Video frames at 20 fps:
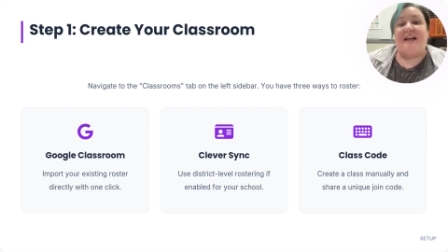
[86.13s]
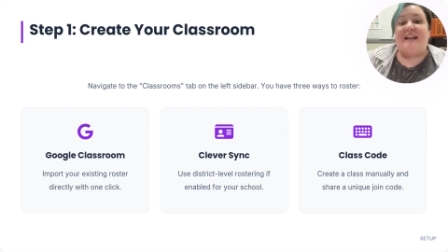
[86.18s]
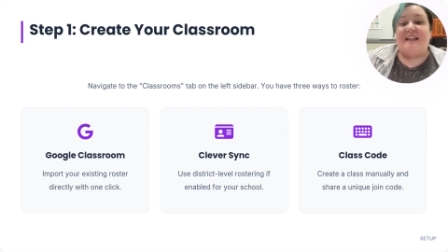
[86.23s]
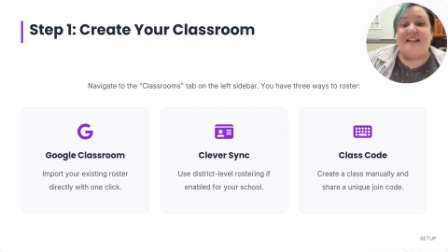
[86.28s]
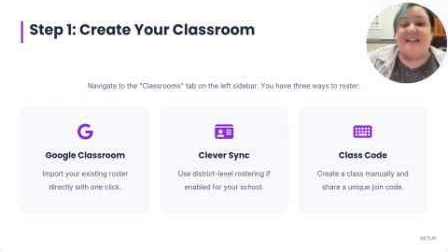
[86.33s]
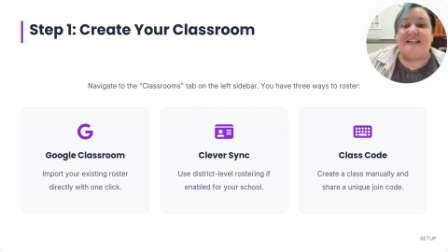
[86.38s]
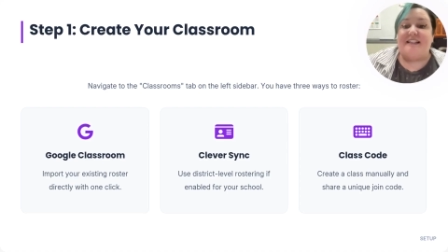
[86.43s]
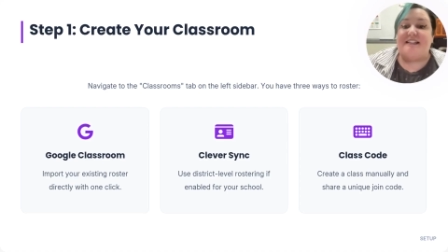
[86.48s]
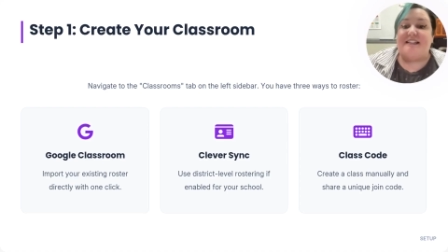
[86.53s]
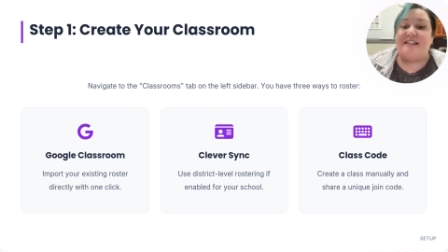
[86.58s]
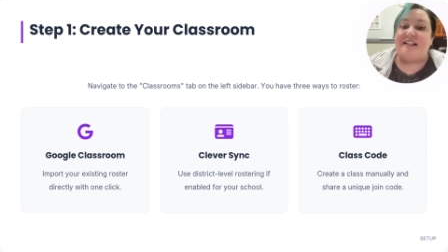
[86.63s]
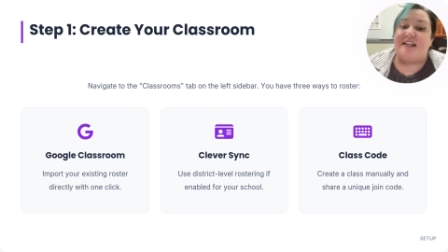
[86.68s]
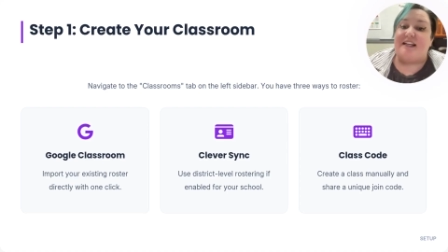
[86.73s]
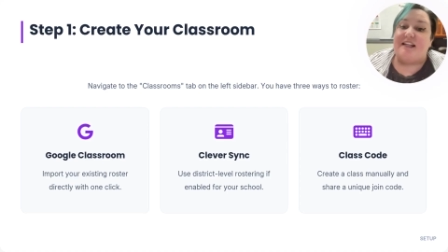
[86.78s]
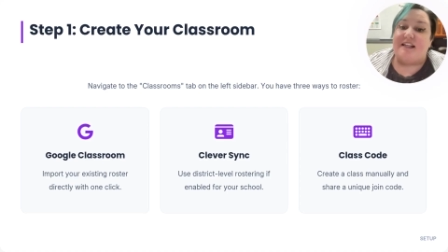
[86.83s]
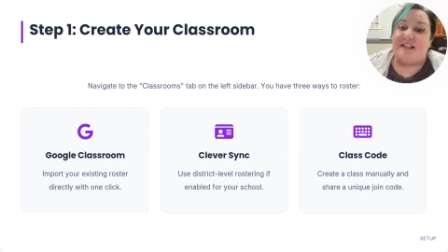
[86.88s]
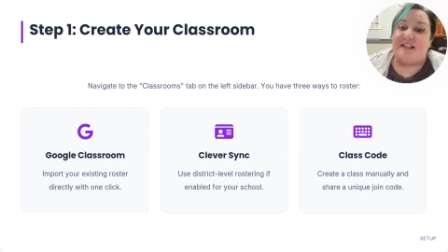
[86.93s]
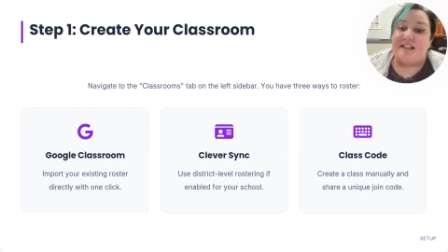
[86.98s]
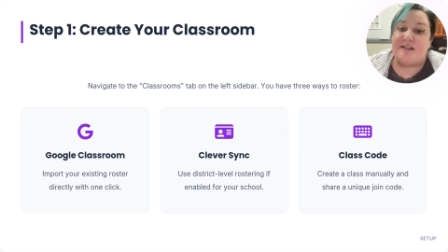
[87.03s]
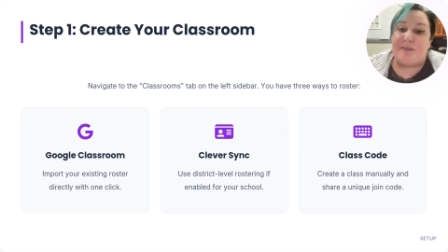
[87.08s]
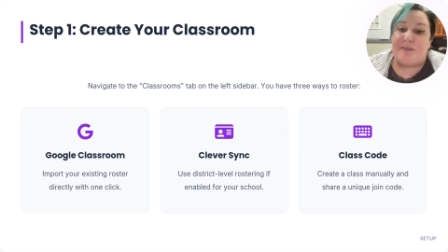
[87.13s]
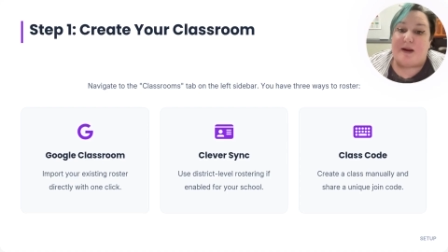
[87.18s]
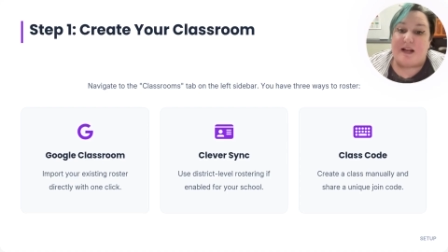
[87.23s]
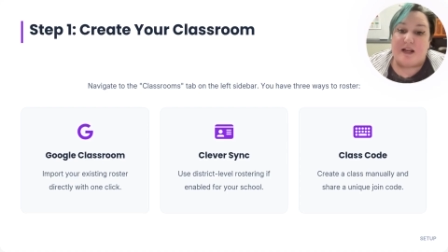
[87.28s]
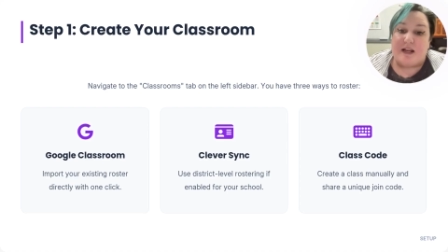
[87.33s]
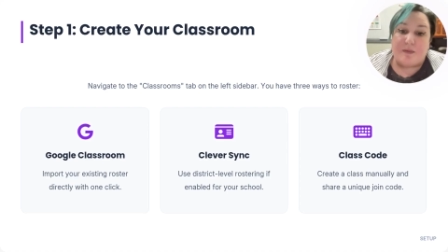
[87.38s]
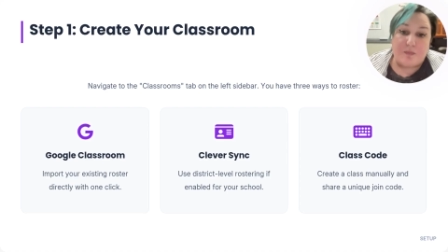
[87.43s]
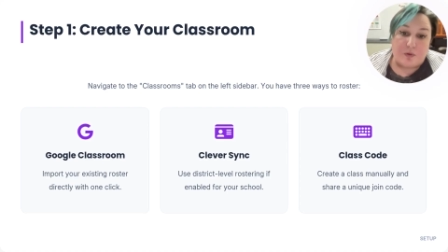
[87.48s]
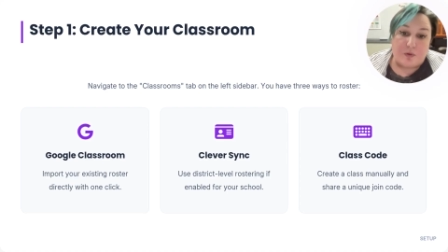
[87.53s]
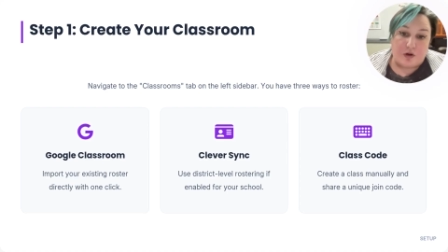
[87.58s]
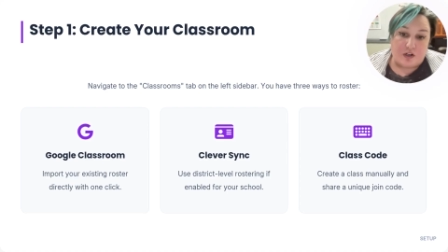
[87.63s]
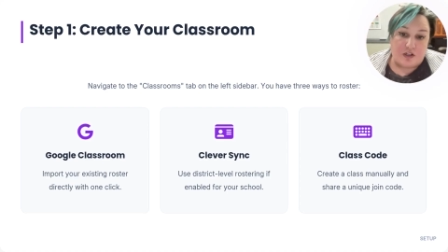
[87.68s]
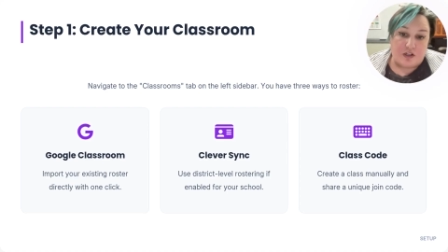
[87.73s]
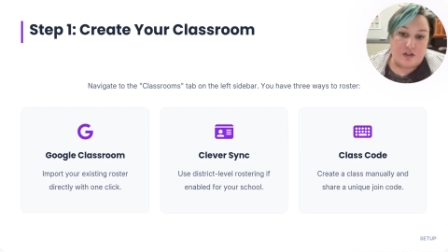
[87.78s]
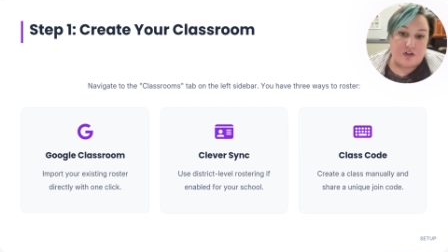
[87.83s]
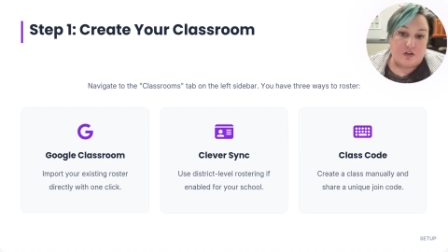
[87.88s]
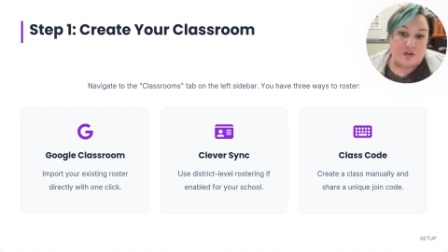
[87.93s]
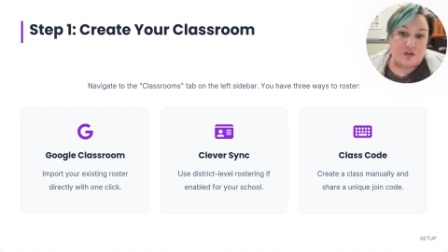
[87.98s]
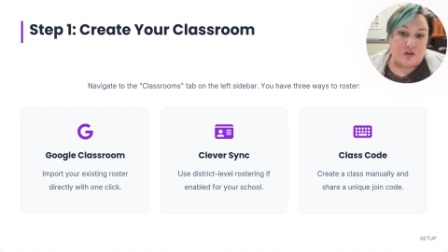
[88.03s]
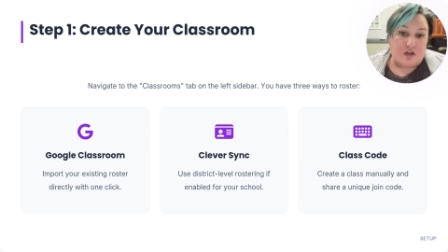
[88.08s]
this is by
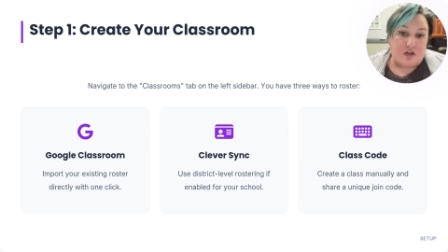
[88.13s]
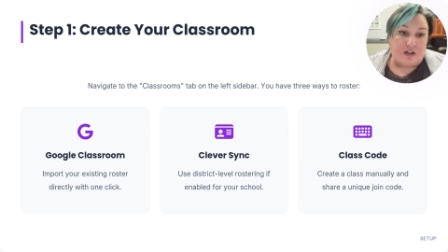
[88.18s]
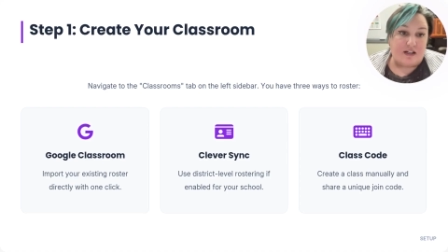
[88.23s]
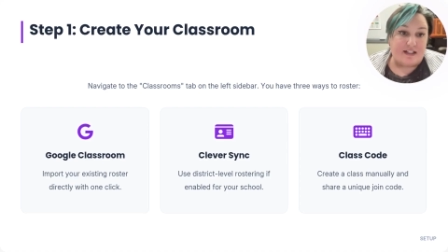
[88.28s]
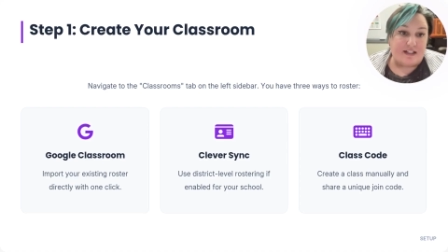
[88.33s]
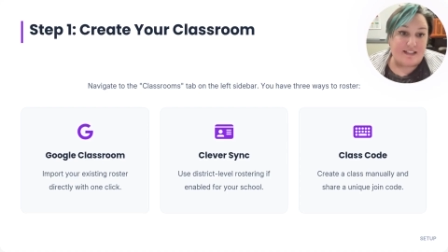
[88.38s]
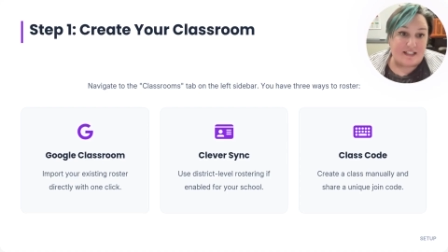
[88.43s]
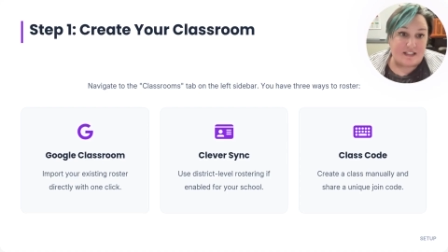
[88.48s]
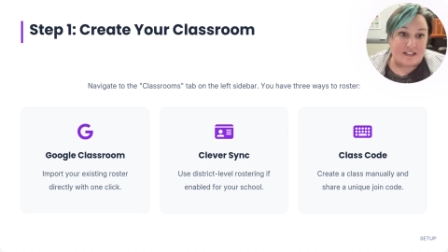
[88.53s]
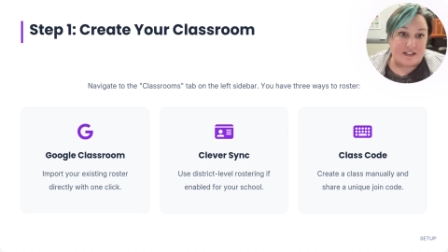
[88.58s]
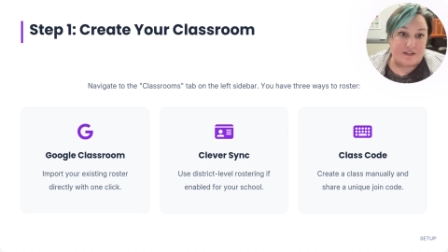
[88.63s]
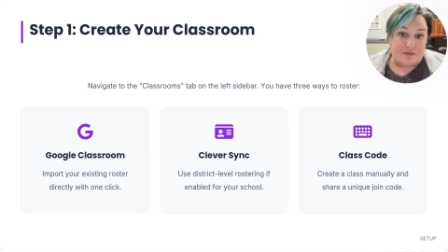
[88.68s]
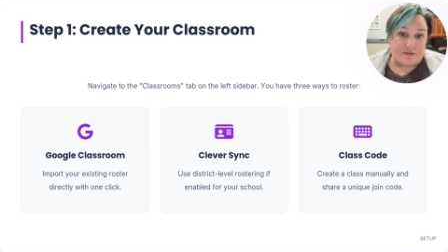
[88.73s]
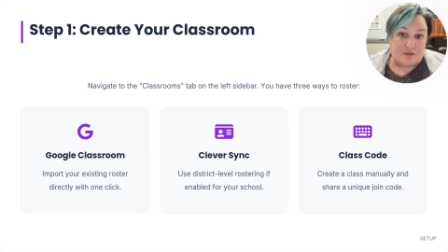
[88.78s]
importing your existing